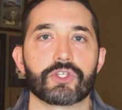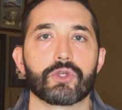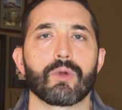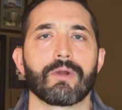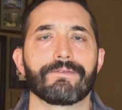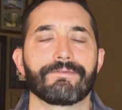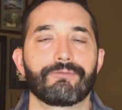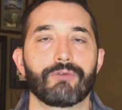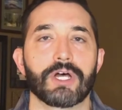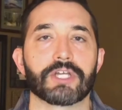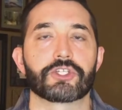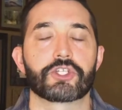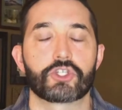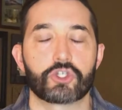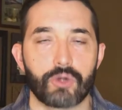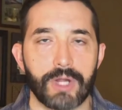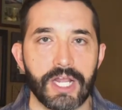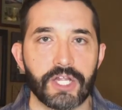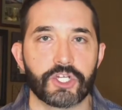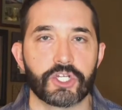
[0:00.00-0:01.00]
your
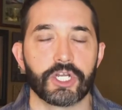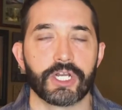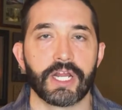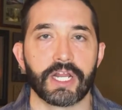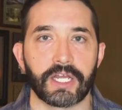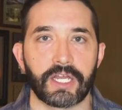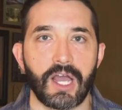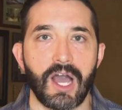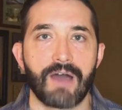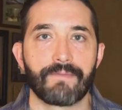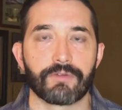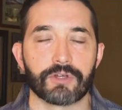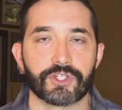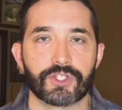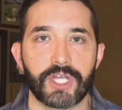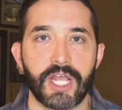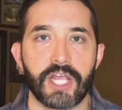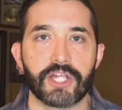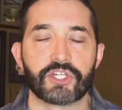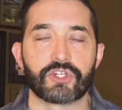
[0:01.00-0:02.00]
frustration in a
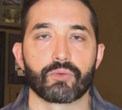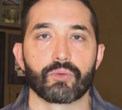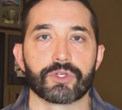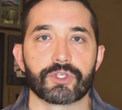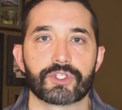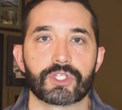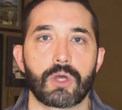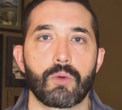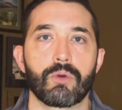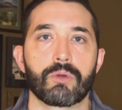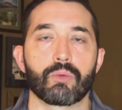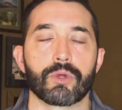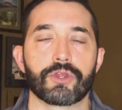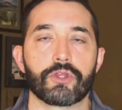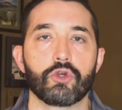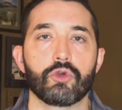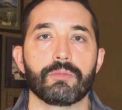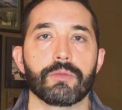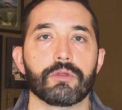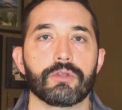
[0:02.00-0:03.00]
conversation with someone with
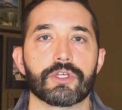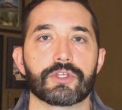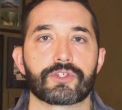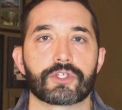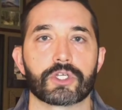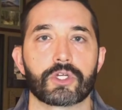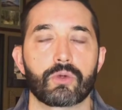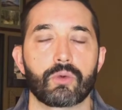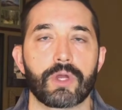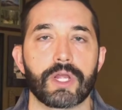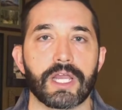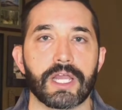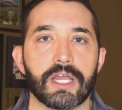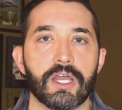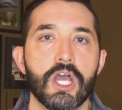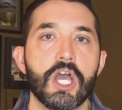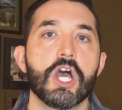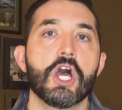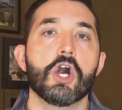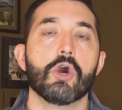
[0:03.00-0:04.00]
whom you disagree